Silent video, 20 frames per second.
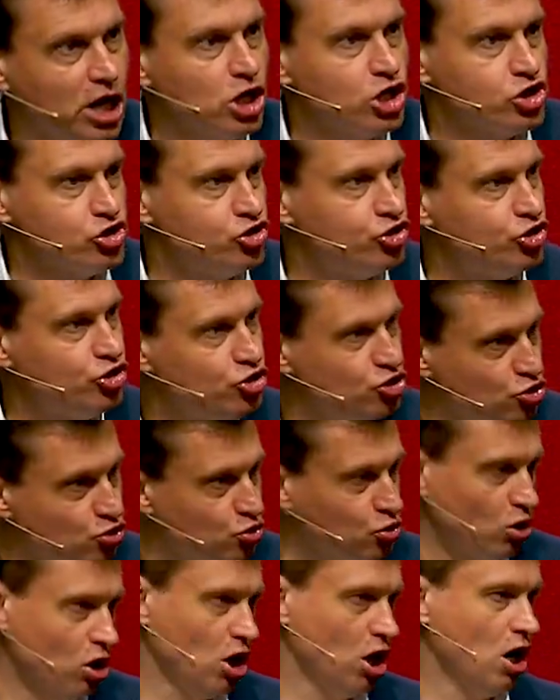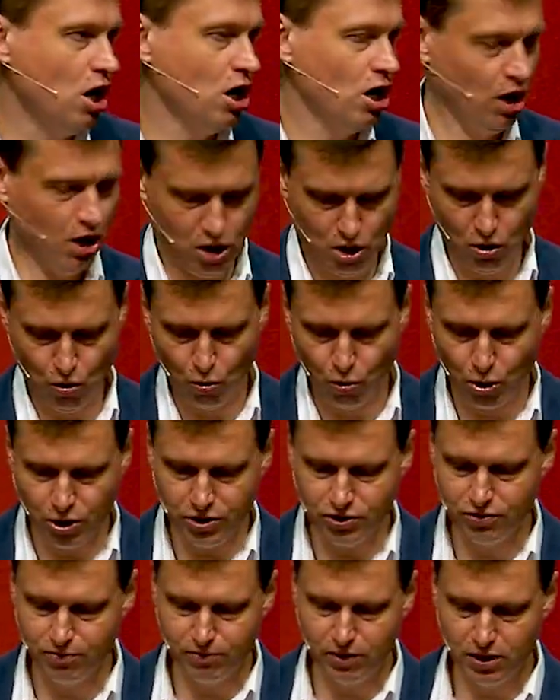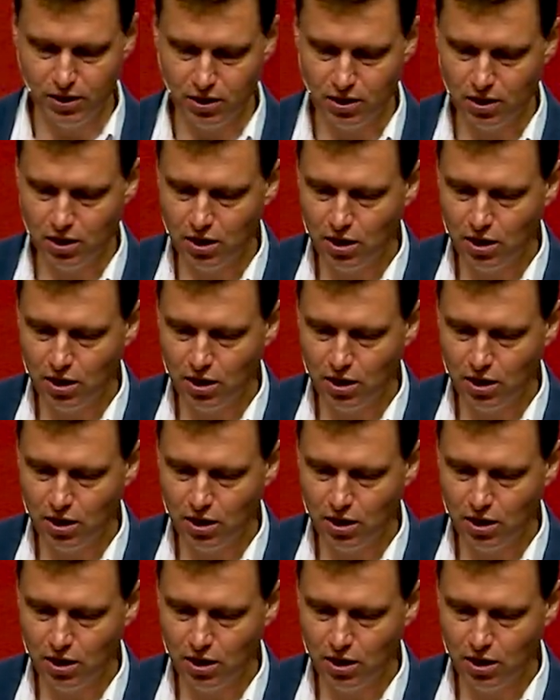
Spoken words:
You are with me.